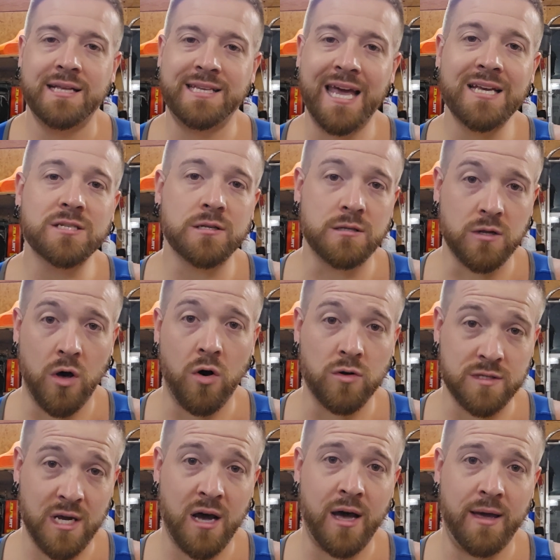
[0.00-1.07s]
It takes a
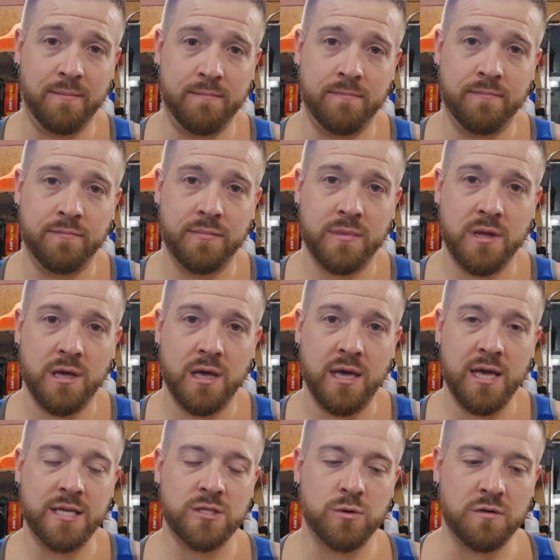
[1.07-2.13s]
long time
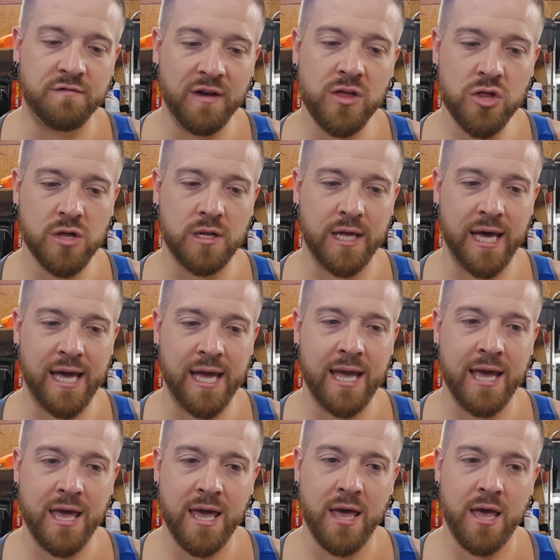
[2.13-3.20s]
until
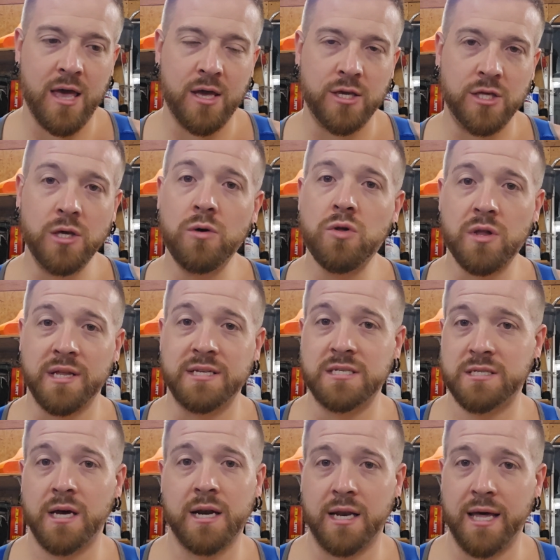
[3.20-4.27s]
eventually, usually
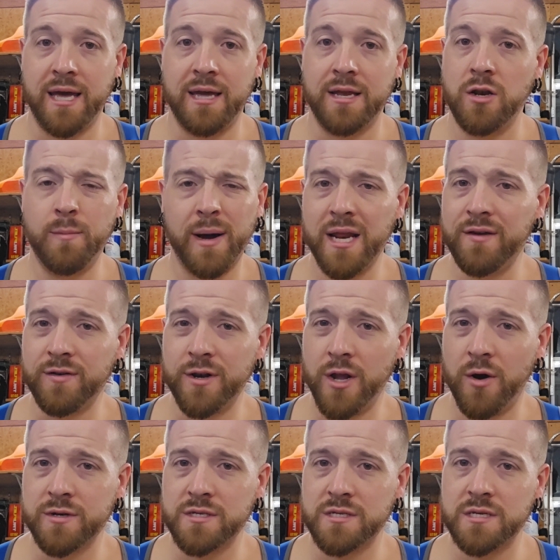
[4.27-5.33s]
subtly, and nobody even
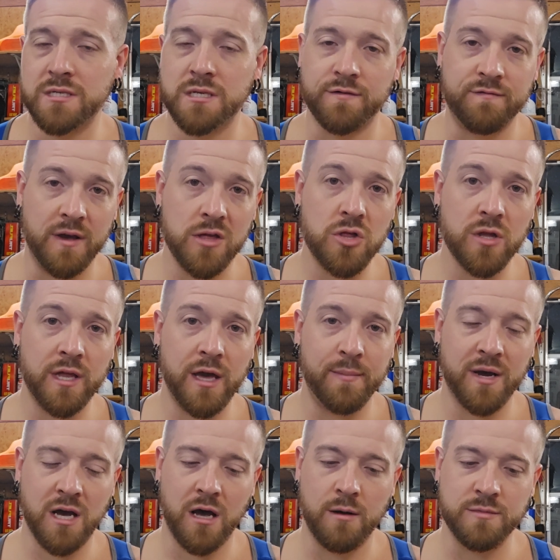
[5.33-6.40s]
notices, eventually
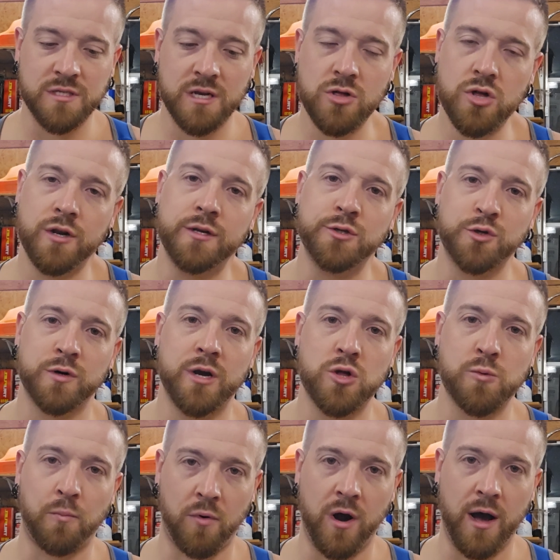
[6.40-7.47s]
it becomes such an
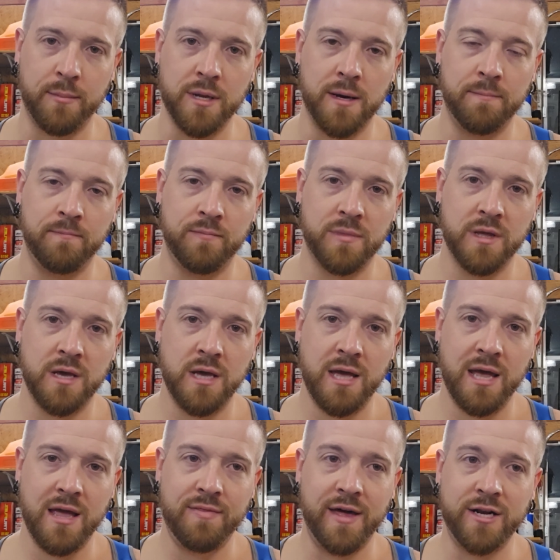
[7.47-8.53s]
entrenched problem
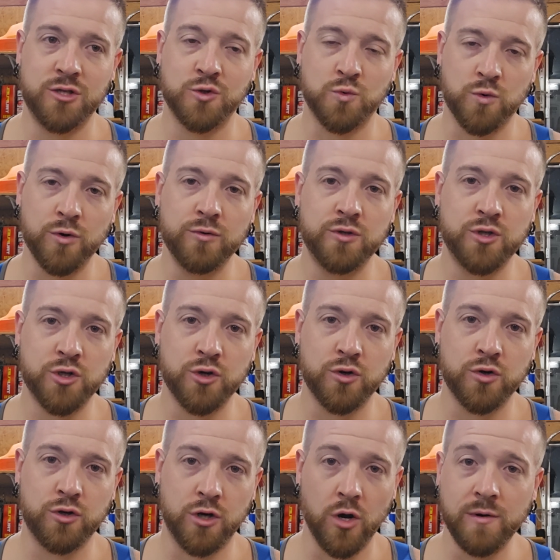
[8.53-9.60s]
that its
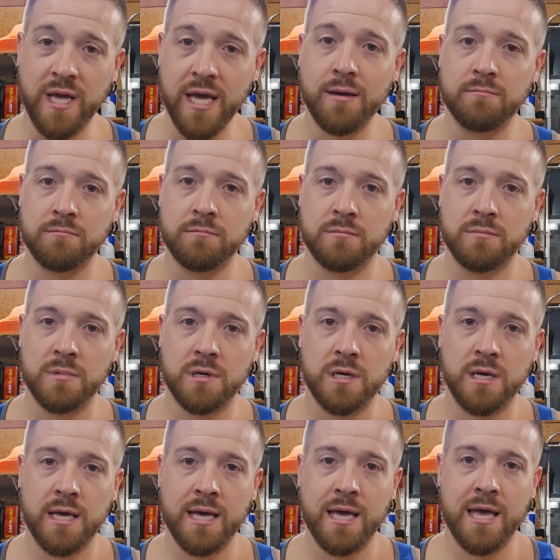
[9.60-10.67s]
roots go deep,
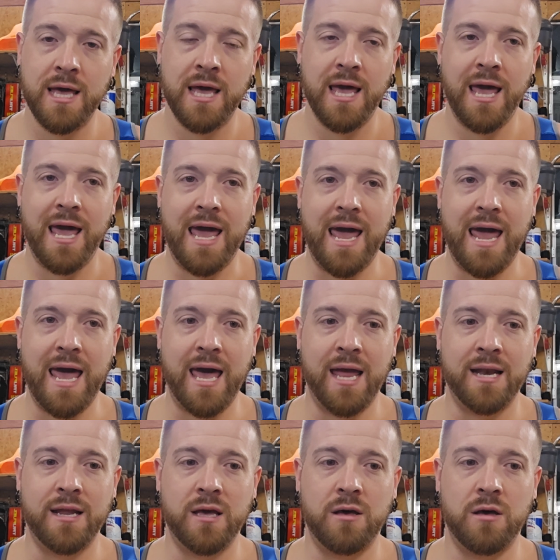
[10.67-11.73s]

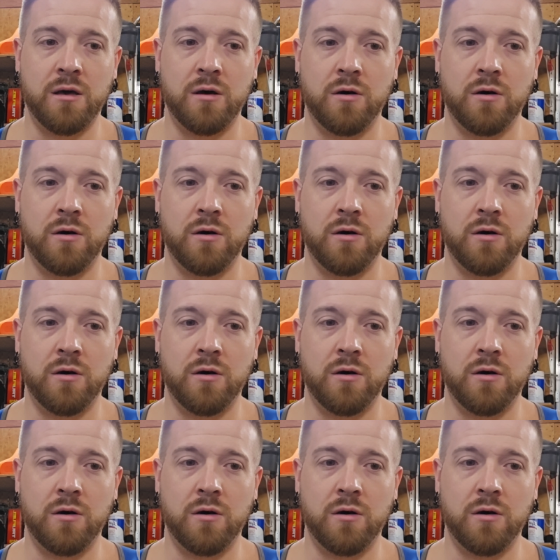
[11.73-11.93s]
and